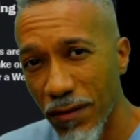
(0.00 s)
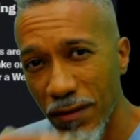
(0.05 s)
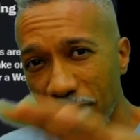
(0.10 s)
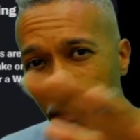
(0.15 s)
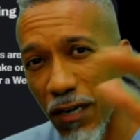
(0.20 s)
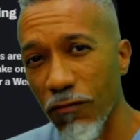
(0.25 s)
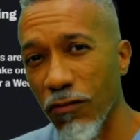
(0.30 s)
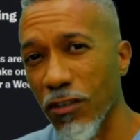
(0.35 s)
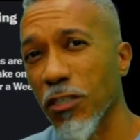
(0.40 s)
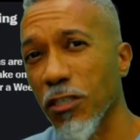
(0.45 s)

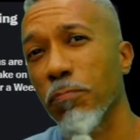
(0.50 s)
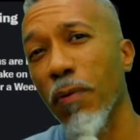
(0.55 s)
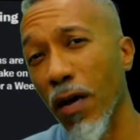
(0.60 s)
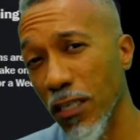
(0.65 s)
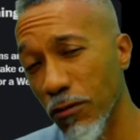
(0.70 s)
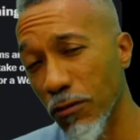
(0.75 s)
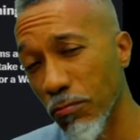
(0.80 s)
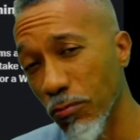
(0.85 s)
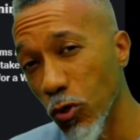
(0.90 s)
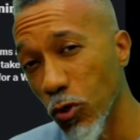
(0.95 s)
a
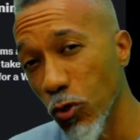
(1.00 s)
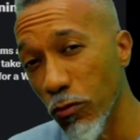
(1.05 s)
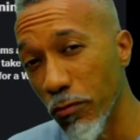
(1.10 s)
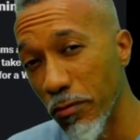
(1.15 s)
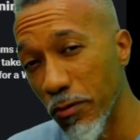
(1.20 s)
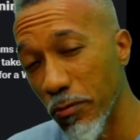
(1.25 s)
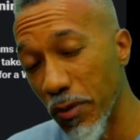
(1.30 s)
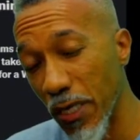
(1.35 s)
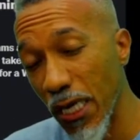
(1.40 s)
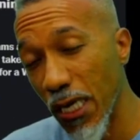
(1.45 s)
responsible
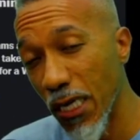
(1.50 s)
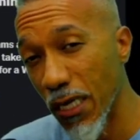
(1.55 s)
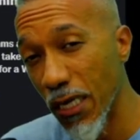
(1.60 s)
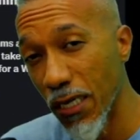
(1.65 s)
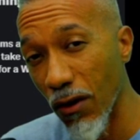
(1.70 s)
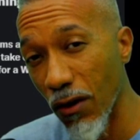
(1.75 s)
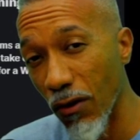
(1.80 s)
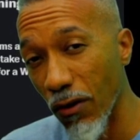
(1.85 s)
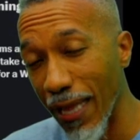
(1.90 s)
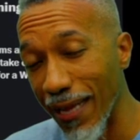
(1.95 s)
human being
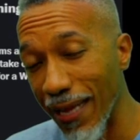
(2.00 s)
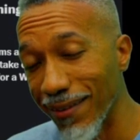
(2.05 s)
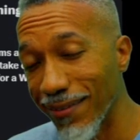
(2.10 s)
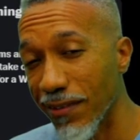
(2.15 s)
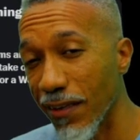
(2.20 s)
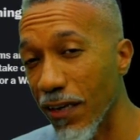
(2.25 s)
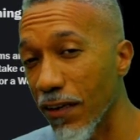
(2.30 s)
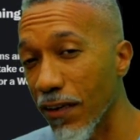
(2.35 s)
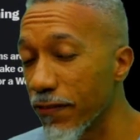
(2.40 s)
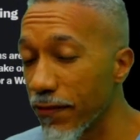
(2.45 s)
and all that
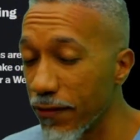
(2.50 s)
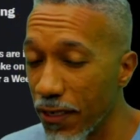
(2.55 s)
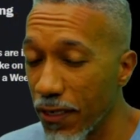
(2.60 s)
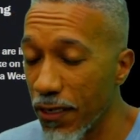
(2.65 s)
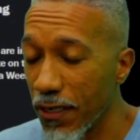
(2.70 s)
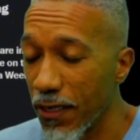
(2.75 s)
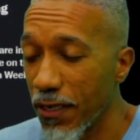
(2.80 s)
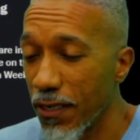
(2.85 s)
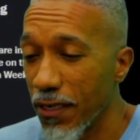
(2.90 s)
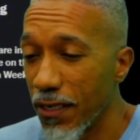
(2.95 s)
stuff,
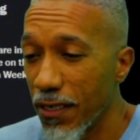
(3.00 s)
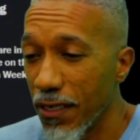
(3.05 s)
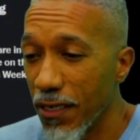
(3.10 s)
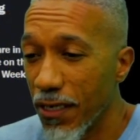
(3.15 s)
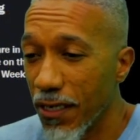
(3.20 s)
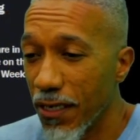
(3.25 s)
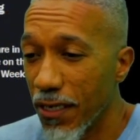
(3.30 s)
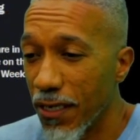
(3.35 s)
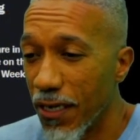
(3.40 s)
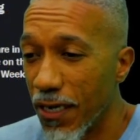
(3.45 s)

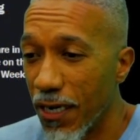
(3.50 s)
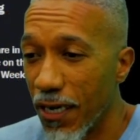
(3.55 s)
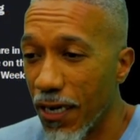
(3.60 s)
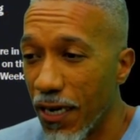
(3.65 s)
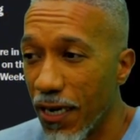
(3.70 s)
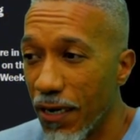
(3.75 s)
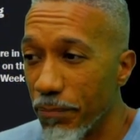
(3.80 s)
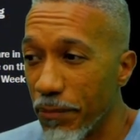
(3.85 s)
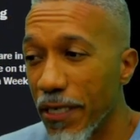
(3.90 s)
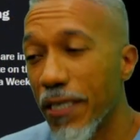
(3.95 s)

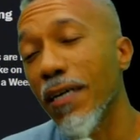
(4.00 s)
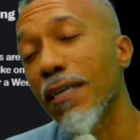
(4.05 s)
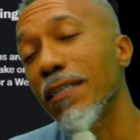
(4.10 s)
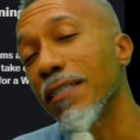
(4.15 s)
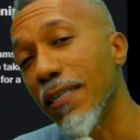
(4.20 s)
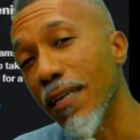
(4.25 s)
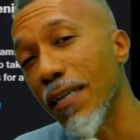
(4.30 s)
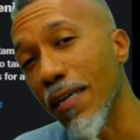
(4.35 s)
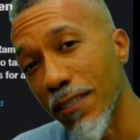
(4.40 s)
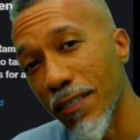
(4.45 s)
because
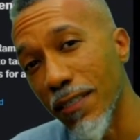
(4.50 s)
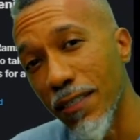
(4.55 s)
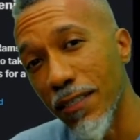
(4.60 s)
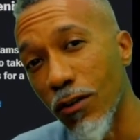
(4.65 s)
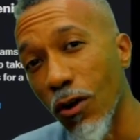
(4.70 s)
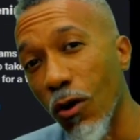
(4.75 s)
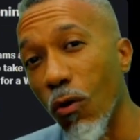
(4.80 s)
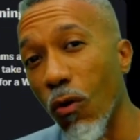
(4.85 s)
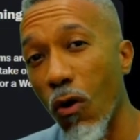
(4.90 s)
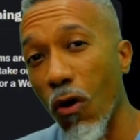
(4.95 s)
he doesn't
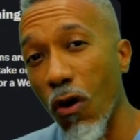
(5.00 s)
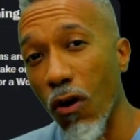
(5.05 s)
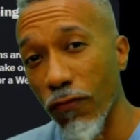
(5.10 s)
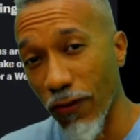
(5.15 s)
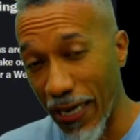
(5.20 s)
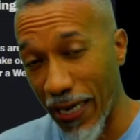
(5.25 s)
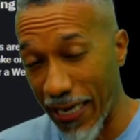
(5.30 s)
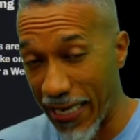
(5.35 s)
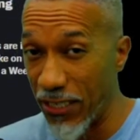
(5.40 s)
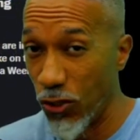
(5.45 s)
go
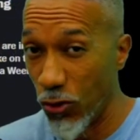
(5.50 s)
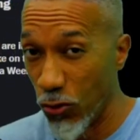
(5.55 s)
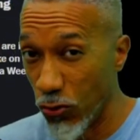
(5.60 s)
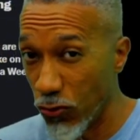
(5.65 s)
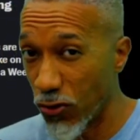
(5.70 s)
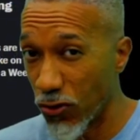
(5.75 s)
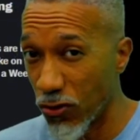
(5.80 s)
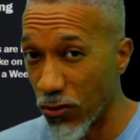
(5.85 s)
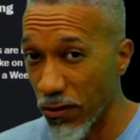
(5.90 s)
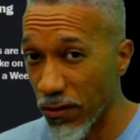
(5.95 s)
off like he
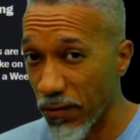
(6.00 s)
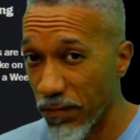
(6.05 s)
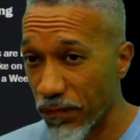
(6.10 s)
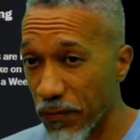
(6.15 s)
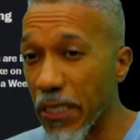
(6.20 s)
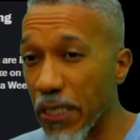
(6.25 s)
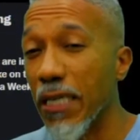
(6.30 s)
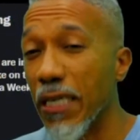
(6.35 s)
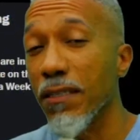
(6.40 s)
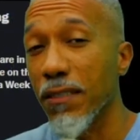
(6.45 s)
used to,
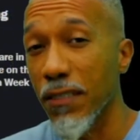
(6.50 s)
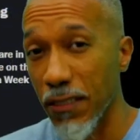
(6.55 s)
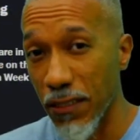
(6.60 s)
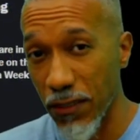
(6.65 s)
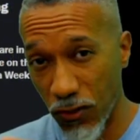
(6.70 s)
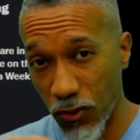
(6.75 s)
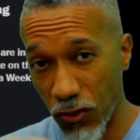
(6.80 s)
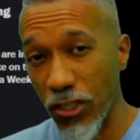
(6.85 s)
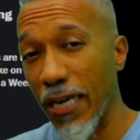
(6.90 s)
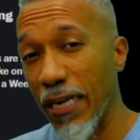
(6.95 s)
because
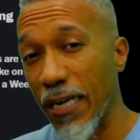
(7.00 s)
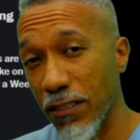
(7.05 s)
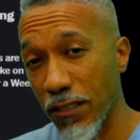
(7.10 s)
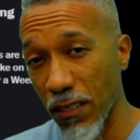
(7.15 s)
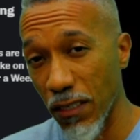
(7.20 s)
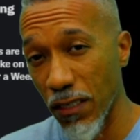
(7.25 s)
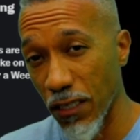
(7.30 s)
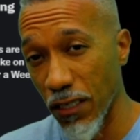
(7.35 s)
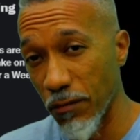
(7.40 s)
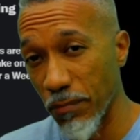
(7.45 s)
he's
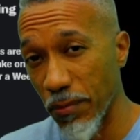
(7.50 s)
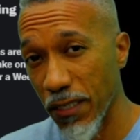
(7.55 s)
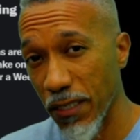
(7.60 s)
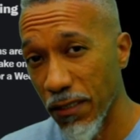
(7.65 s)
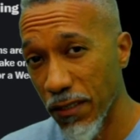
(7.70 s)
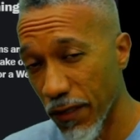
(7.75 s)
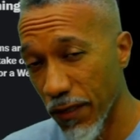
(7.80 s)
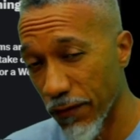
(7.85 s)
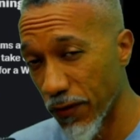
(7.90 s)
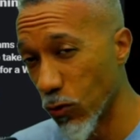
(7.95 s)
changed a little bit
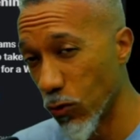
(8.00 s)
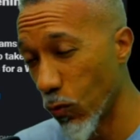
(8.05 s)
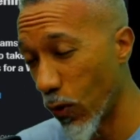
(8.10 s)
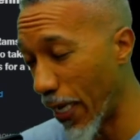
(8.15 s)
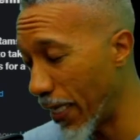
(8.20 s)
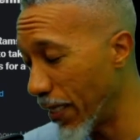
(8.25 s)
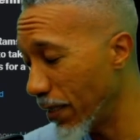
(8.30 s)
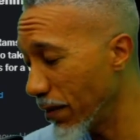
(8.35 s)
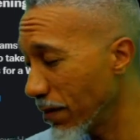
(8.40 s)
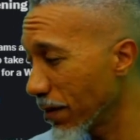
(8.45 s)
of his
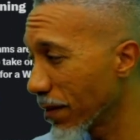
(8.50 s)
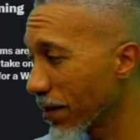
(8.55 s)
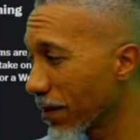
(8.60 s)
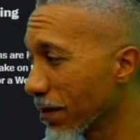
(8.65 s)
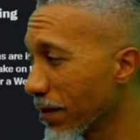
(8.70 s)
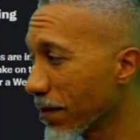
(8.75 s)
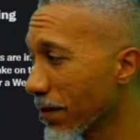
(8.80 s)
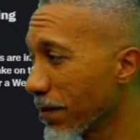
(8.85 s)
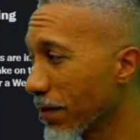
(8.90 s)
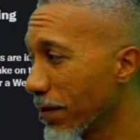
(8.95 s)
ways,
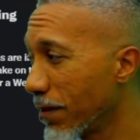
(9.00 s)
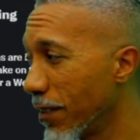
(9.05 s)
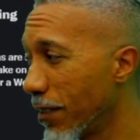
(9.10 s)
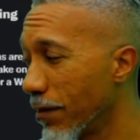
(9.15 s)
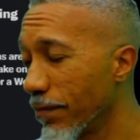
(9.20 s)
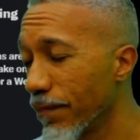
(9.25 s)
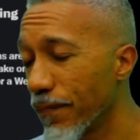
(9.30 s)
you know,